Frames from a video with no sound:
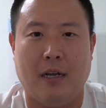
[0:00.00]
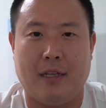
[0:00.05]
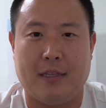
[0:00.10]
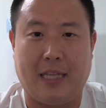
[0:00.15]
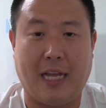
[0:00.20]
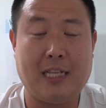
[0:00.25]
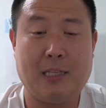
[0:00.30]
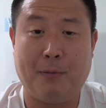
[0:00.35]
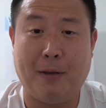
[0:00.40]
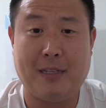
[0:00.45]

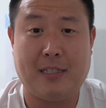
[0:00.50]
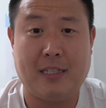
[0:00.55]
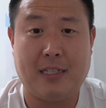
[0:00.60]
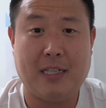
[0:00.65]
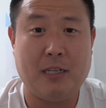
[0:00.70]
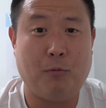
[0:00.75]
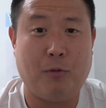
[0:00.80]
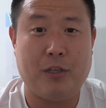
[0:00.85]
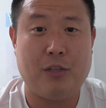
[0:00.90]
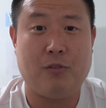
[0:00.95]
That's
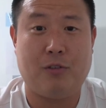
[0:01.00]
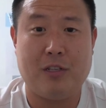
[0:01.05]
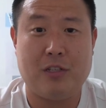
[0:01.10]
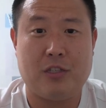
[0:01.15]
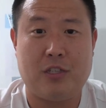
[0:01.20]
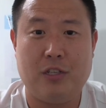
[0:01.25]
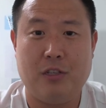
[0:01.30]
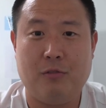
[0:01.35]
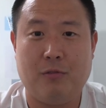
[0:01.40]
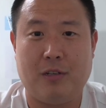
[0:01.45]
basically what you can
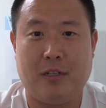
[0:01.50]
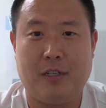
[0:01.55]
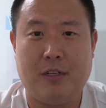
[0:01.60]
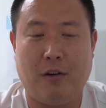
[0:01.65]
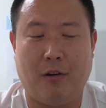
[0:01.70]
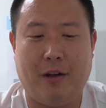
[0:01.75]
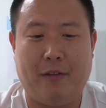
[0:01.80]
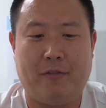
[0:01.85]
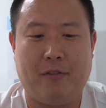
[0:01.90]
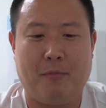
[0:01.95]
do, and
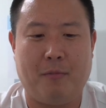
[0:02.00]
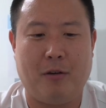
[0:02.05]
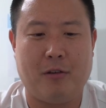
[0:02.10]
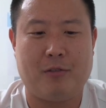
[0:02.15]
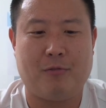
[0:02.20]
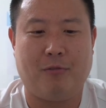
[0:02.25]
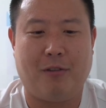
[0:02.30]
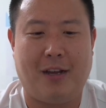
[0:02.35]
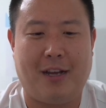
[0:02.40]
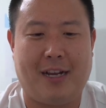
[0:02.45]
FMOs
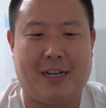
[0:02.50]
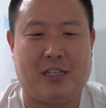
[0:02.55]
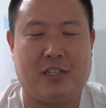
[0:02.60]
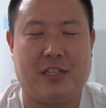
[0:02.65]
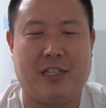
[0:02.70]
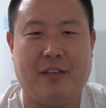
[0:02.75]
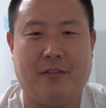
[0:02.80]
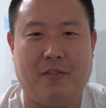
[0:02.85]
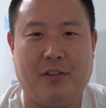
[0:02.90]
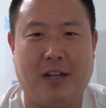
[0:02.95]
will actually
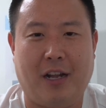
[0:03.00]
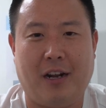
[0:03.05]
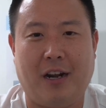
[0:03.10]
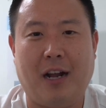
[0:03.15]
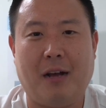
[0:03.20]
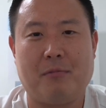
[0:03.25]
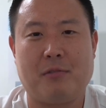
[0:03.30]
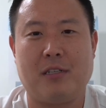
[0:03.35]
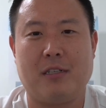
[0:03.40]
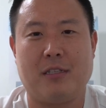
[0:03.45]
give you that
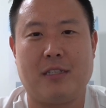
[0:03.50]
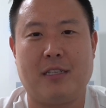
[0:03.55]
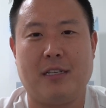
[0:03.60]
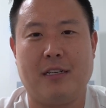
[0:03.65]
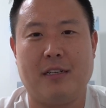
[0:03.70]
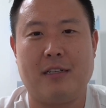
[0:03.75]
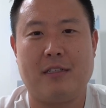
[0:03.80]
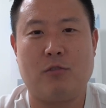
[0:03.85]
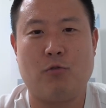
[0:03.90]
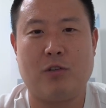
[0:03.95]
option
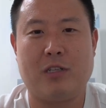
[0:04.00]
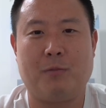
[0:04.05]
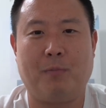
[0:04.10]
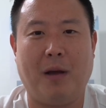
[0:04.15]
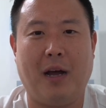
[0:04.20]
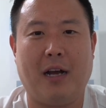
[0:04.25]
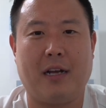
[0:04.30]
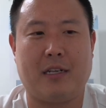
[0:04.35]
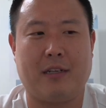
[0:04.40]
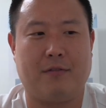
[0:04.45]
to switch
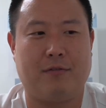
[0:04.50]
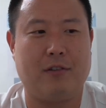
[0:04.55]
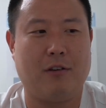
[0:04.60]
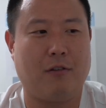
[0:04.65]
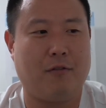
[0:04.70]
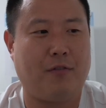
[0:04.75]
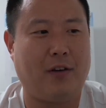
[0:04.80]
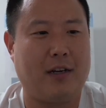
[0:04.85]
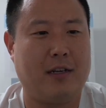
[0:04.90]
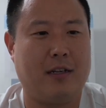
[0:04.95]
back if you
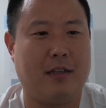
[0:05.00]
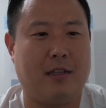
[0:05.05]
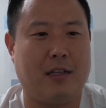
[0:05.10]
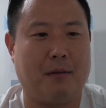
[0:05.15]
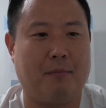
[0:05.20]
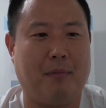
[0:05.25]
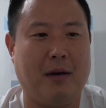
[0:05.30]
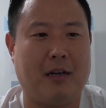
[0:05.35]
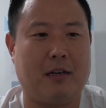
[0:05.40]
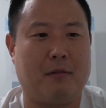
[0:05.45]
don't find anything
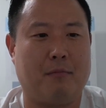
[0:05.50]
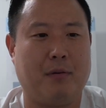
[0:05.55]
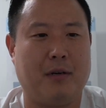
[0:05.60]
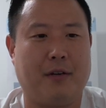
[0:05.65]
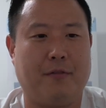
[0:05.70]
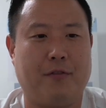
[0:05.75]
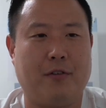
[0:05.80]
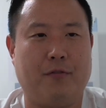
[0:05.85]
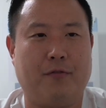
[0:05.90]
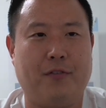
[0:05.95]
better. But
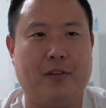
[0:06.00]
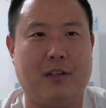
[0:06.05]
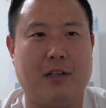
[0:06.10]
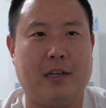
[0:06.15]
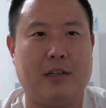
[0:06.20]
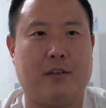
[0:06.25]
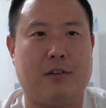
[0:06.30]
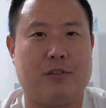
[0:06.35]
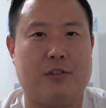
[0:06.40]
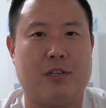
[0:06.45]
if you feel
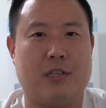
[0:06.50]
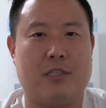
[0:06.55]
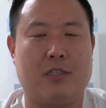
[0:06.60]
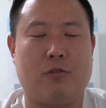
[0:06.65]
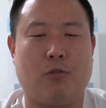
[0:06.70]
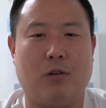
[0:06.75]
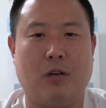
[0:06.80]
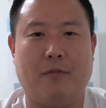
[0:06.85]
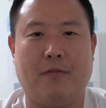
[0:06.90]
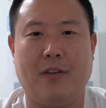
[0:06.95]
like you're just
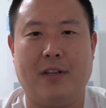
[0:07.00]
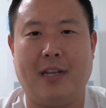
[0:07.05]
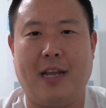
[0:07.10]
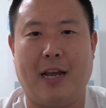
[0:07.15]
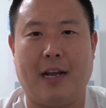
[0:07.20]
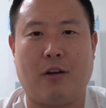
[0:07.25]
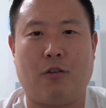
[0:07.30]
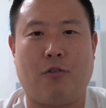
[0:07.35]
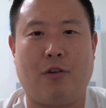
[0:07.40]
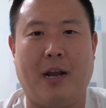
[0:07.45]
sort of in
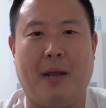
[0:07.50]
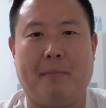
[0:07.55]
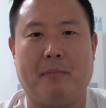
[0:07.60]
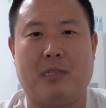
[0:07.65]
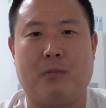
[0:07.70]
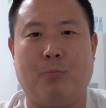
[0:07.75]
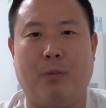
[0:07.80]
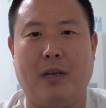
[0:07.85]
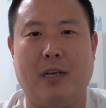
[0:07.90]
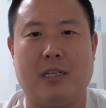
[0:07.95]
that cramped
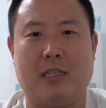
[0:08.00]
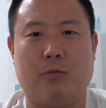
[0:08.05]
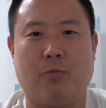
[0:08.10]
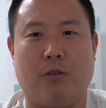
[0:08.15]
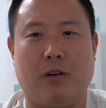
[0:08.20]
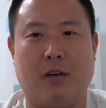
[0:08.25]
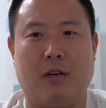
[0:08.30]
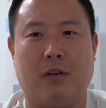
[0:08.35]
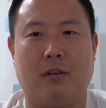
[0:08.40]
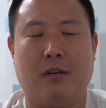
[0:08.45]
space
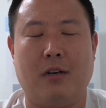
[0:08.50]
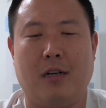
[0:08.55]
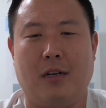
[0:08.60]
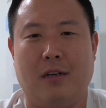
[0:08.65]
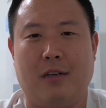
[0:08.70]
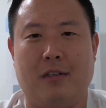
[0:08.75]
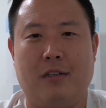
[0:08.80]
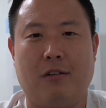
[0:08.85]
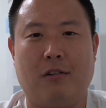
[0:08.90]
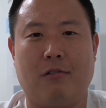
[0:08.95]
where
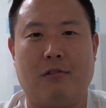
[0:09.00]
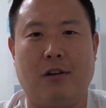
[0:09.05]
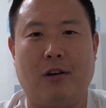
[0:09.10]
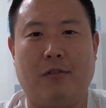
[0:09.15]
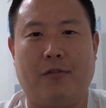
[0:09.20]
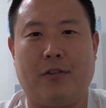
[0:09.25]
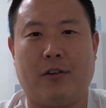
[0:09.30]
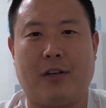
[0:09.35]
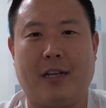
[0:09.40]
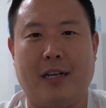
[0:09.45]
you don't know
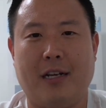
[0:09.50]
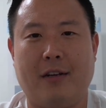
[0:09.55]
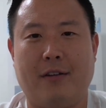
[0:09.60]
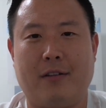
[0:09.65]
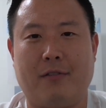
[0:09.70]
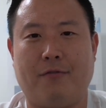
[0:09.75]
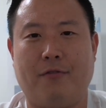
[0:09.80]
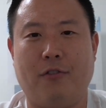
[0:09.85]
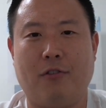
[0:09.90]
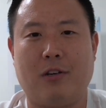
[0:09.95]
if you're getting
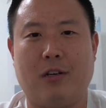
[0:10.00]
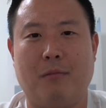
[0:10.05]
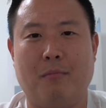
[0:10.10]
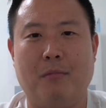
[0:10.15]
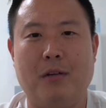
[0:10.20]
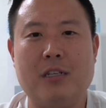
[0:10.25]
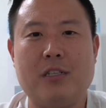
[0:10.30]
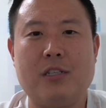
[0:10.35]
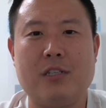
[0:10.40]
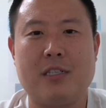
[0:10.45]
the full
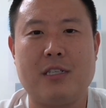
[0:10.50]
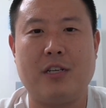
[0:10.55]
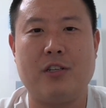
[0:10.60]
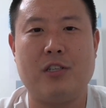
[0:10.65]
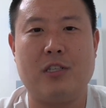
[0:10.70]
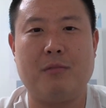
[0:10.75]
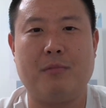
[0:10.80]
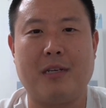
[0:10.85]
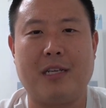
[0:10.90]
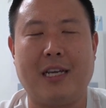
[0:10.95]
commissions that you
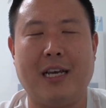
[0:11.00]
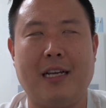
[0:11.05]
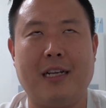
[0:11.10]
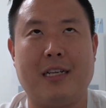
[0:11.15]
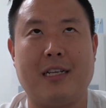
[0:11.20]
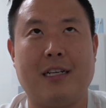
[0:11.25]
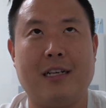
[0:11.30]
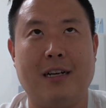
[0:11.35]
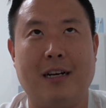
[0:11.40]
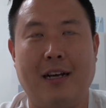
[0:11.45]
should be
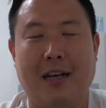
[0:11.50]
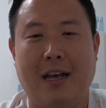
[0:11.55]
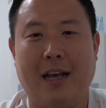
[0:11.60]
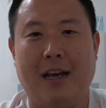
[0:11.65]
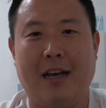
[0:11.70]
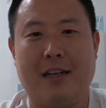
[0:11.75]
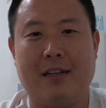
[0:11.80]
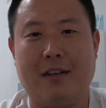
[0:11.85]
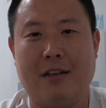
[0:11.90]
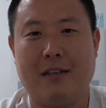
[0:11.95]
getting,
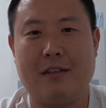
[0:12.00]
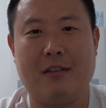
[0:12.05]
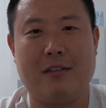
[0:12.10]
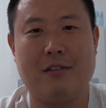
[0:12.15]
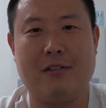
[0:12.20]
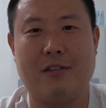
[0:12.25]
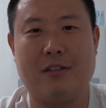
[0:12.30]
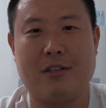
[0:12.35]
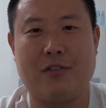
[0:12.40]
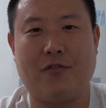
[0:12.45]
and
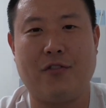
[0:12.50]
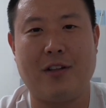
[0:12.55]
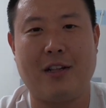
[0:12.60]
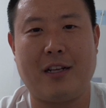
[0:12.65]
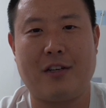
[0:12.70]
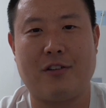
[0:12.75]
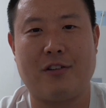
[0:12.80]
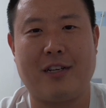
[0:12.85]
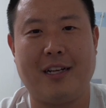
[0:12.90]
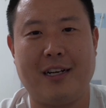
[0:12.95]
you just feel
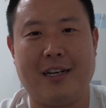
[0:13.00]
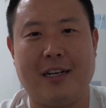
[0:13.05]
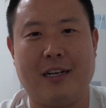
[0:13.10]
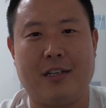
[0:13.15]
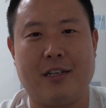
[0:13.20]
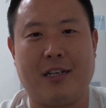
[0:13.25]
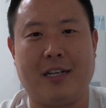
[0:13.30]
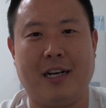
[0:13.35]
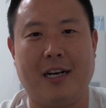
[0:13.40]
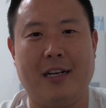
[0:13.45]
like you're getting
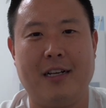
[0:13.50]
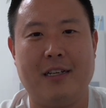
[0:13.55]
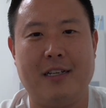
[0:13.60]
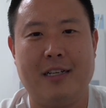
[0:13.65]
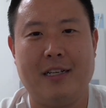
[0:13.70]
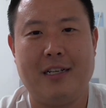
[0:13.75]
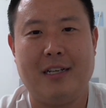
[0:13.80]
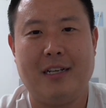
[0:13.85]
undercut,